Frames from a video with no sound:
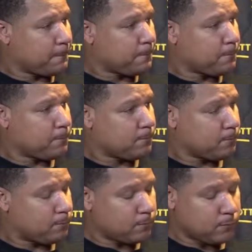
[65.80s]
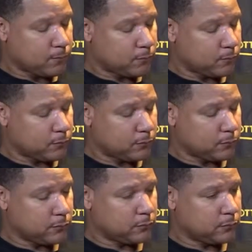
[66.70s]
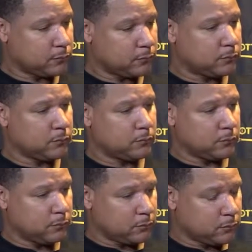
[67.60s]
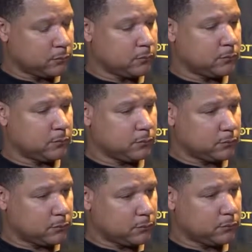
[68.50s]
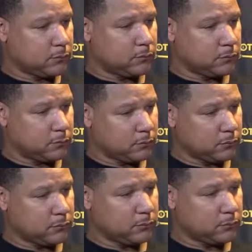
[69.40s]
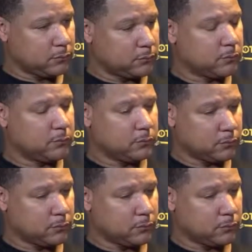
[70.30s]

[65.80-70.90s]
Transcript: (not speaking)